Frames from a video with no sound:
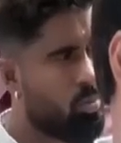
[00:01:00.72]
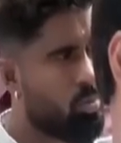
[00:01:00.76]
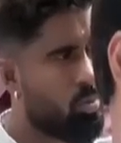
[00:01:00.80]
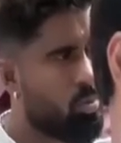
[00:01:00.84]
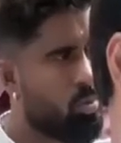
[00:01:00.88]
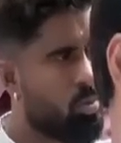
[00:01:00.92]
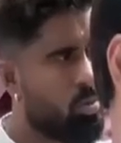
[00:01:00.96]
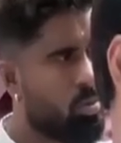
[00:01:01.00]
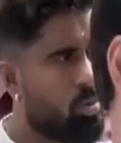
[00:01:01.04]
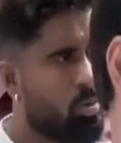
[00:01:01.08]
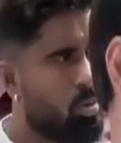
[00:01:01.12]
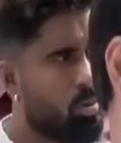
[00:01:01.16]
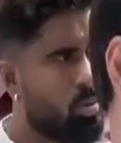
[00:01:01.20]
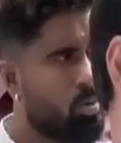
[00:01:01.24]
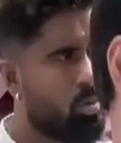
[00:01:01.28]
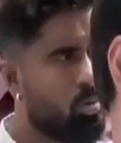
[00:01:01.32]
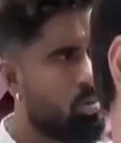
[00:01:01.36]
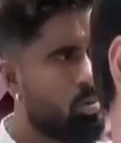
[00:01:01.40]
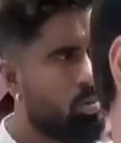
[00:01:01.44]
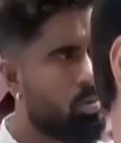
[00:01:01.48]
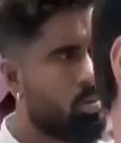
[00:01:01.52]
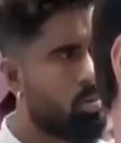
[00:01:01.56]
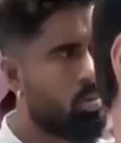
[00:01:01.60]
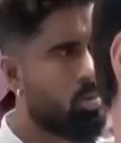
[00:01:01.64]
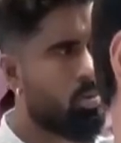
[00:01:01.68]

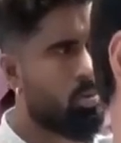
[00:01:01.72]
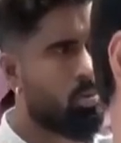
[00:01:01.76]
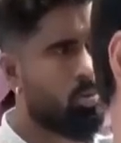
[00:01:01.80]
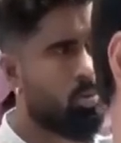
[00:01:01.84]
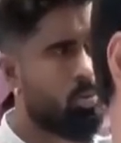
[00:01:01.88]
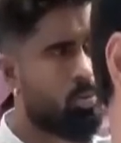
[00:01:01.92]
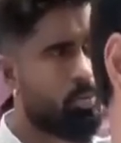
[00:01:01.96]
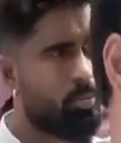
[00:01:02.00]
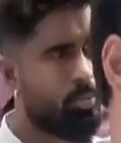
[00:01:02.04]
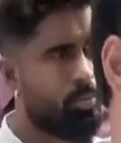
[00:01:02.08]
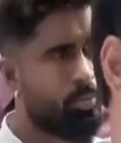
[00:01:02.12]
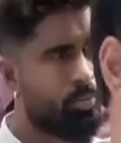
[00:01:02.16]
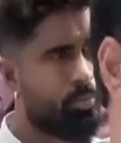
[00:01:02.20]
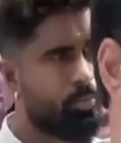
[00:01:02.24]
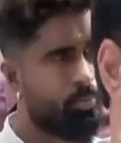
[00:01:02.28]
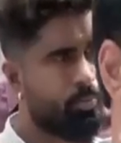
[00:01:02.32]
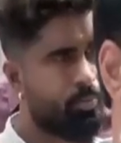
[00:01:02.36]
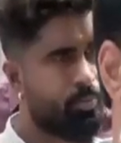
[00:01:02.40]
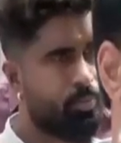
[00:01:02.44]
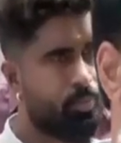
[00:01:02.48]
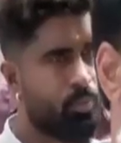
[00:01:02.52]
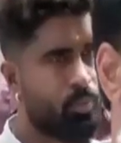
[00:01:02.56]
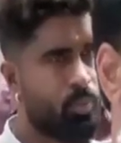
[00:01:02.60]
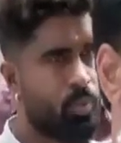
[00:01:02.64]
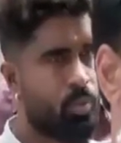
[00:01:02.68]

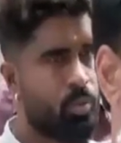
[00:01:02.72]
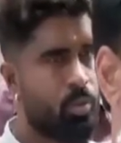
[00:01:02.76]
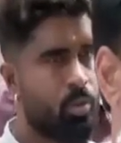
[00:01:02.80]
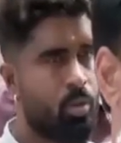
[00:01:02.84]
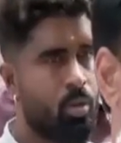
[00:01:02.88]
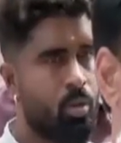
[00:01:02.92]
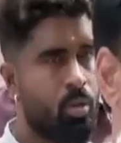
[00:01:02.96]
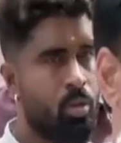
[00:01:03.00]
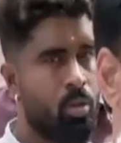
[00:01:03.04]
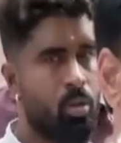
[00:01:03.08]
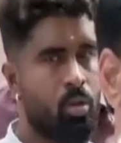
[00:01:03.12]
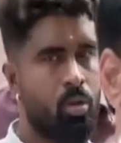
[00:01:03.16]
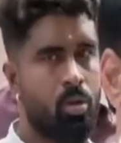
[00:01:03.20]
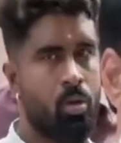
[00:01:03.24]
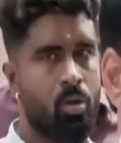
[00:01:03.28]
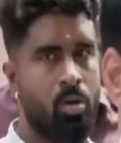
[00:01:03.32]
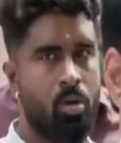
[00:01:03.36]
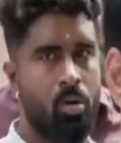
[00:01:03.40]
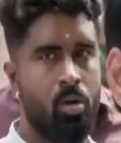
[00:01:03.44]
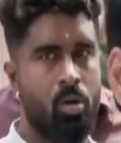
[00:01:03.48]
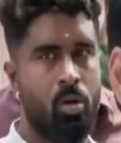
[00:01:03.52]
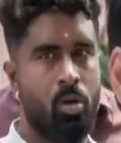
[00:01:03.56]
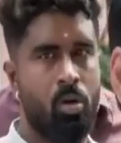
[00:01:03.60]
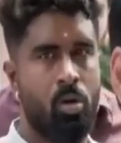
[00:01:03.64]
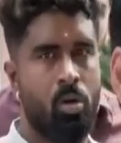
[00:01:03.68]

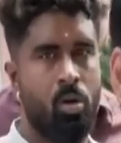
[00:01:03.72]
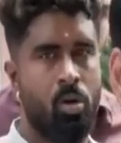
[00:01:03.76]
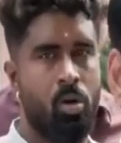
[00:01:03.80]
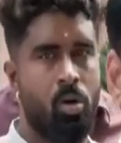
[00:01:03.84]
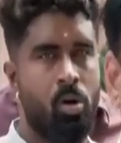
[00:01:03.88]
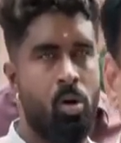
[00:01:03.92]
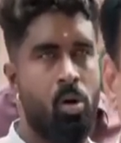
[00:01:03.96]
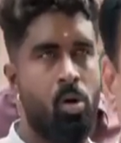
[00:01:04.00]
This person isn't speaking.